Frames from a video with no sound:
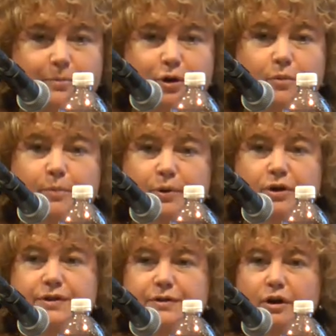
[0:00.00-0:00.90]
Um, her
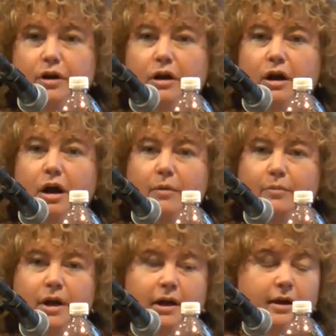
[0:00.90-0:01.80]
books are
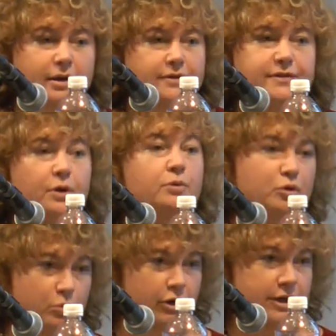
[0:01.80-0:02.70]
um, so
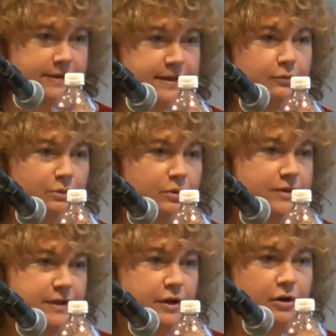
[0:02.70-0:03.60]
numerous that we
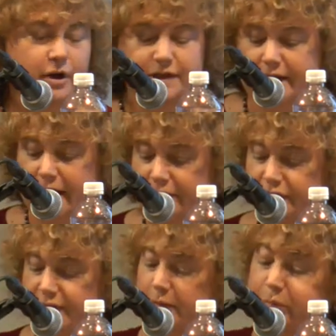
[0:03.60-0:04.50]
would sit here all day, and
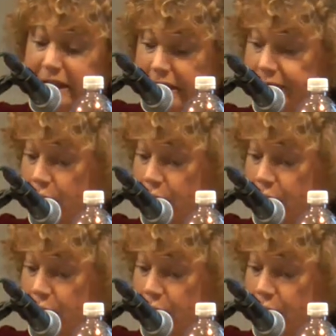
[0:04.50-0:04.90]
she said, "Please